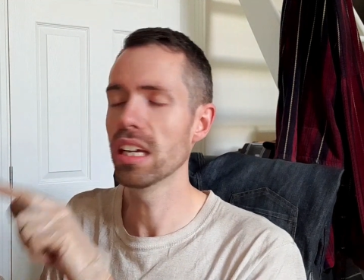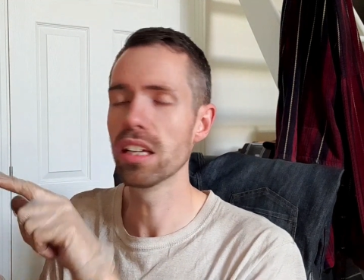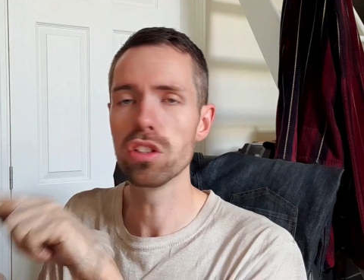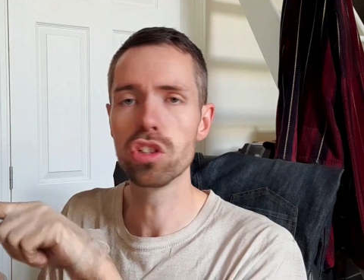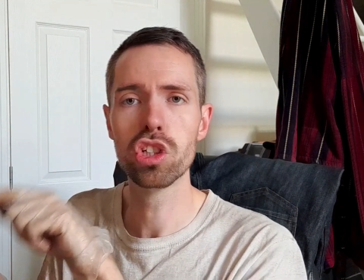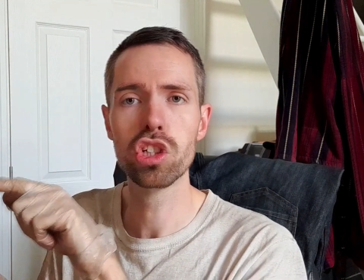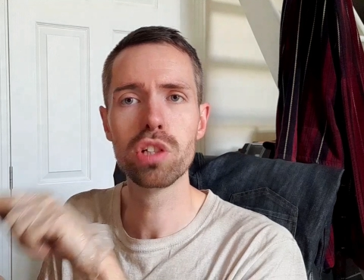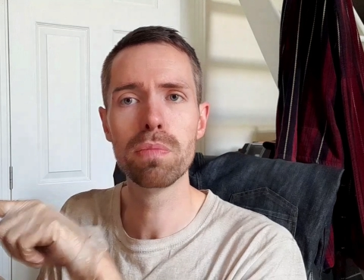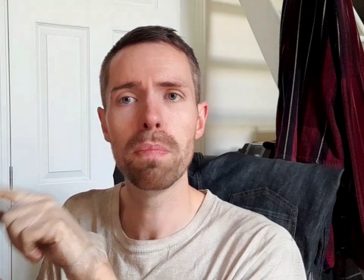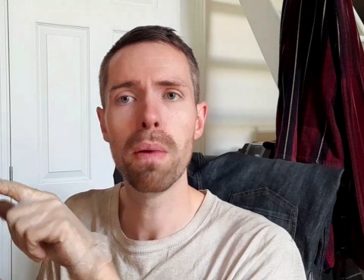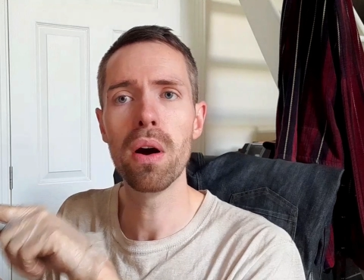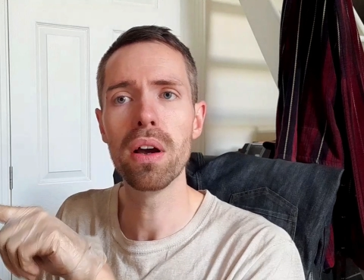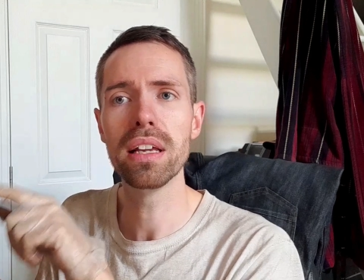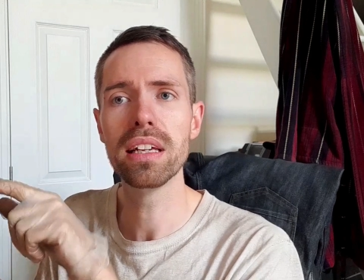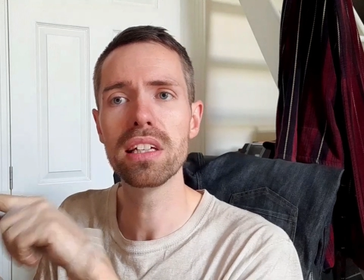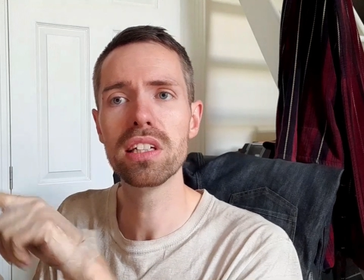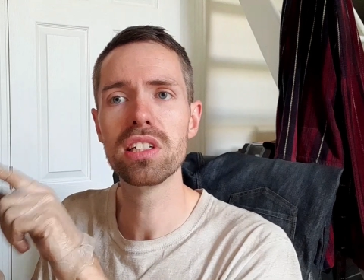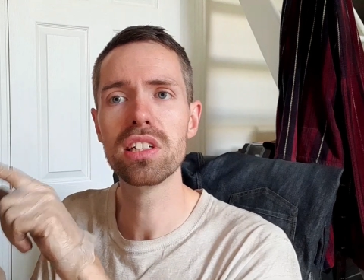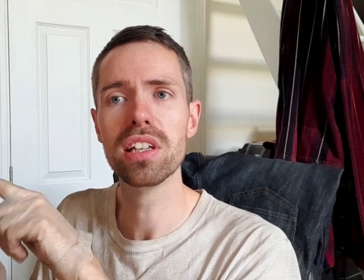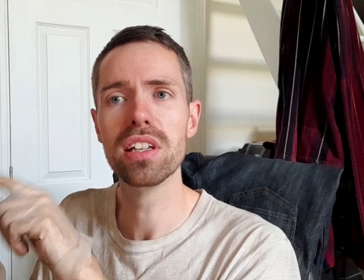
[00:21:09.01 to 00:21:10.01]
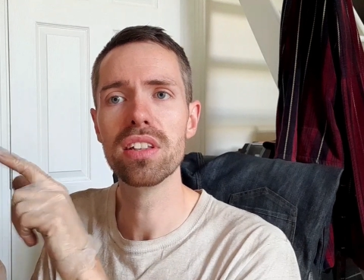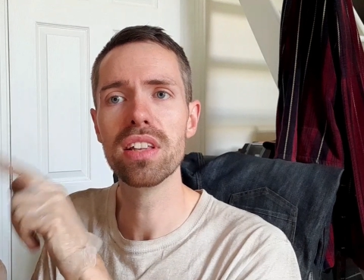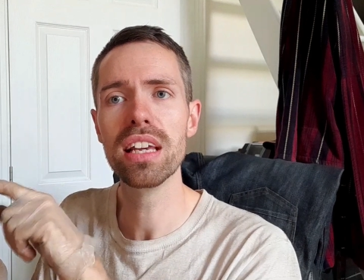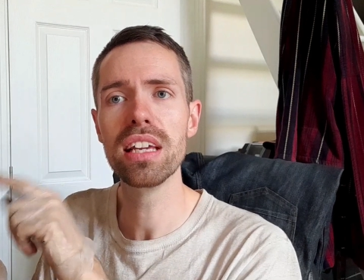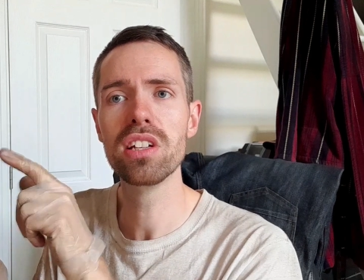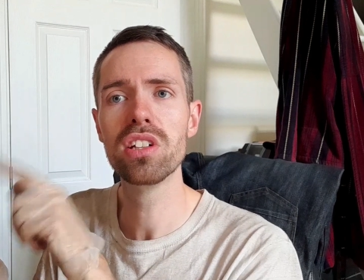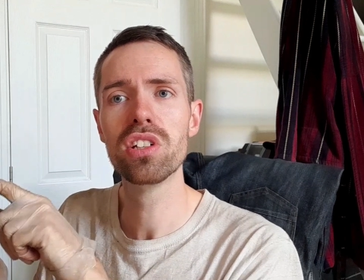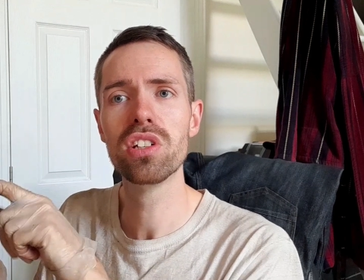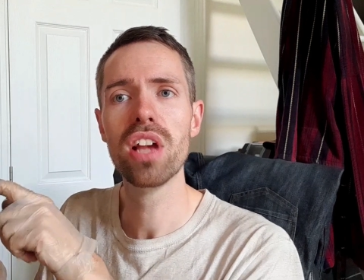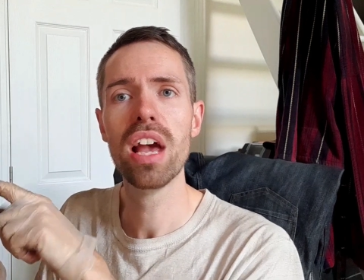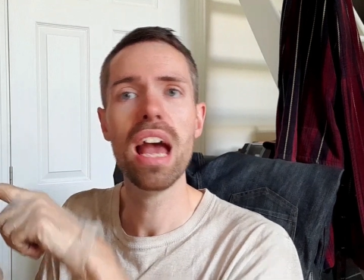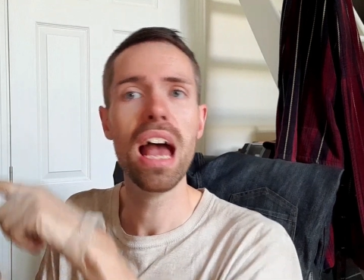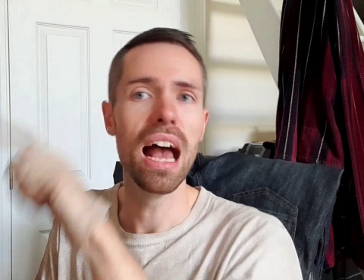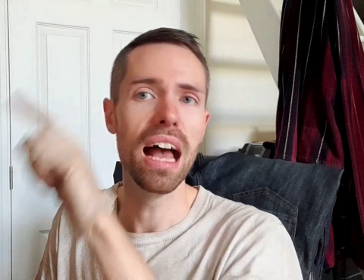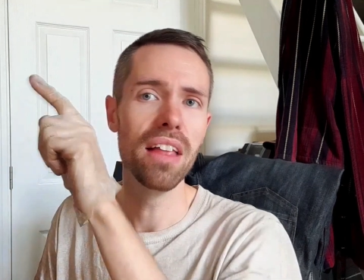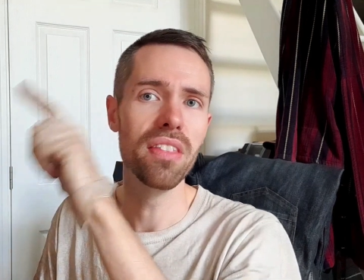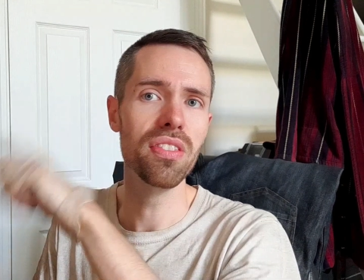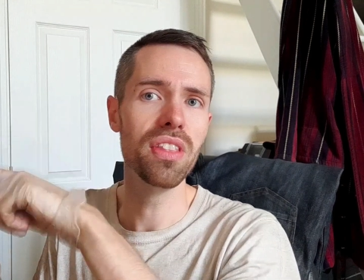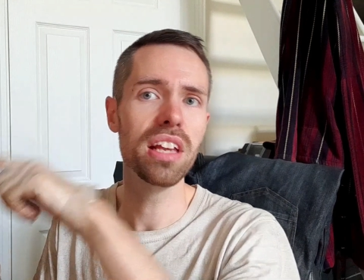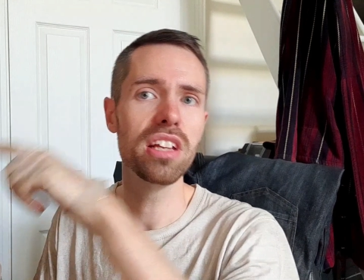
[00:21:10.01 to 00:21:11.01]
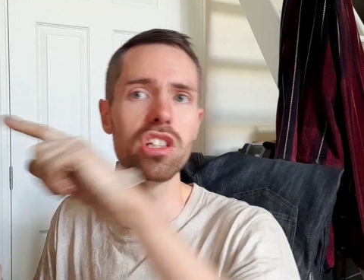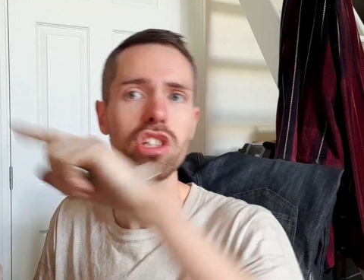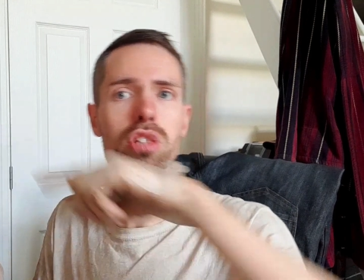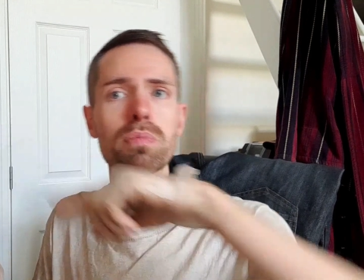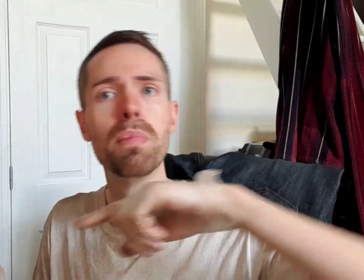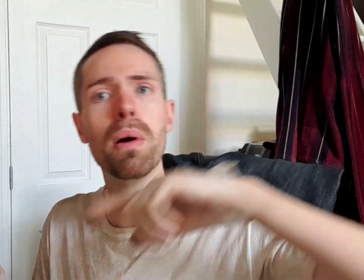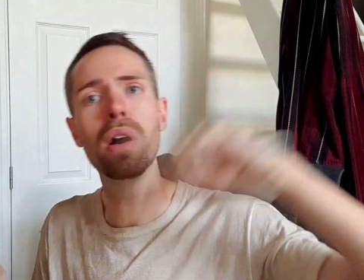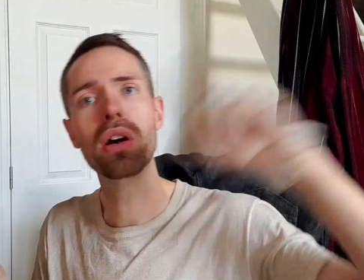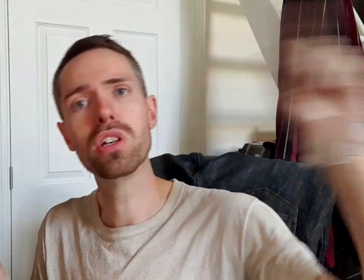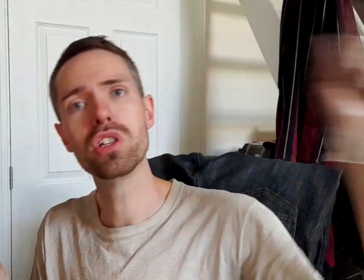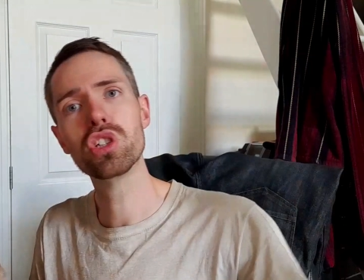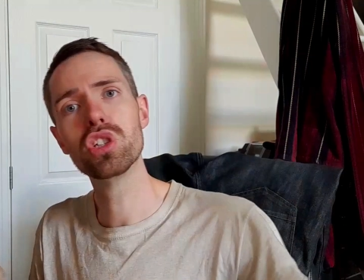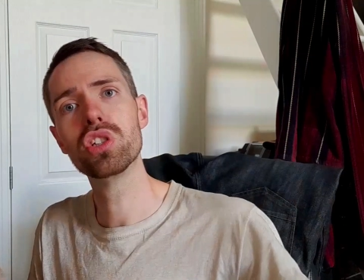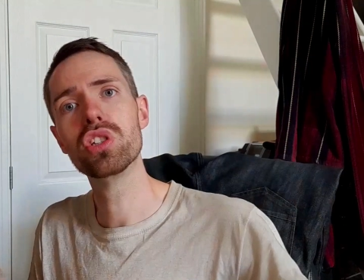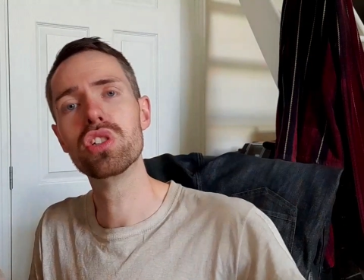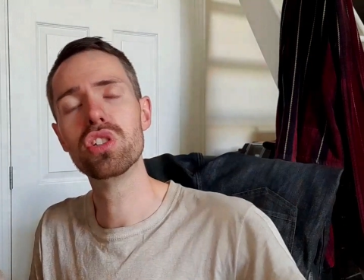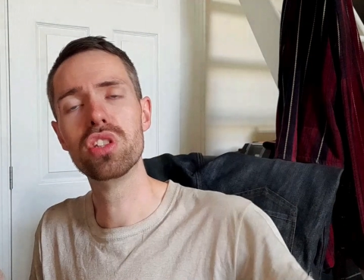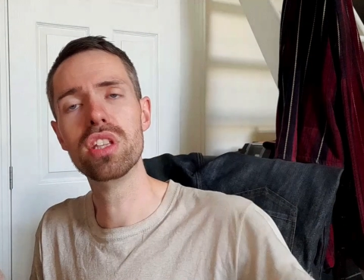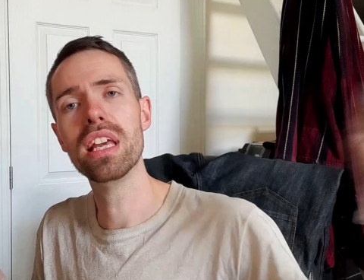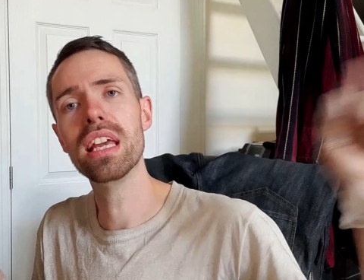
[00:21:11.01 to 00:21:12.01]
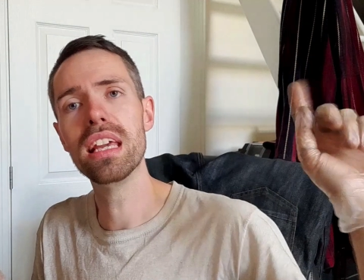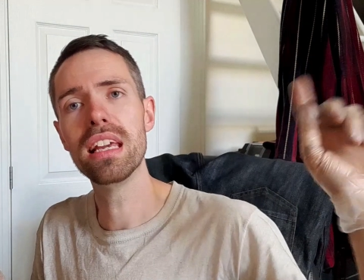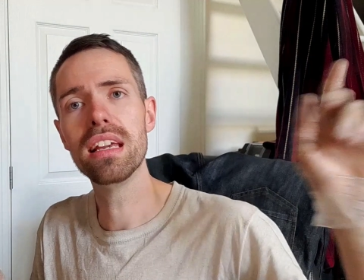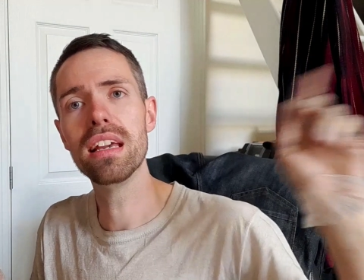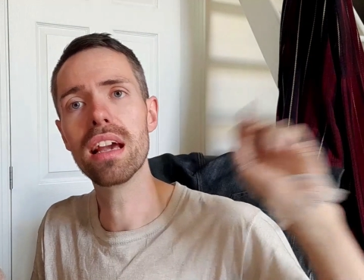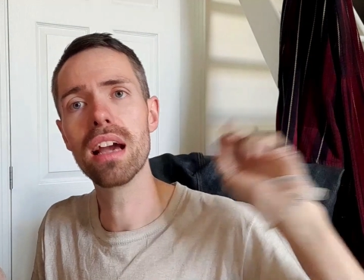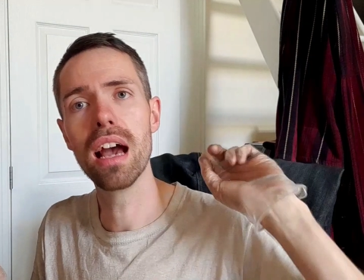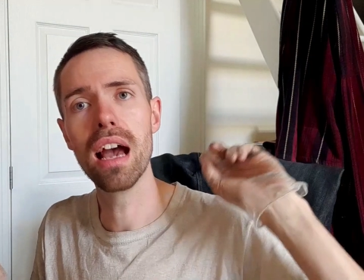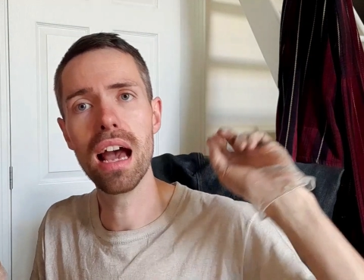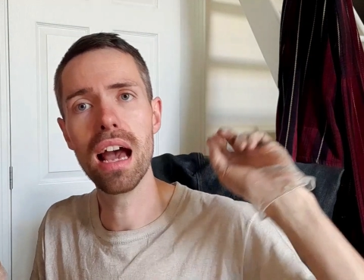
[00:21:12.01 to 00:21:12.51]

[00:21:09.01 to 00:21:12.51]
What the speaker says: it spikes this, and this spikes the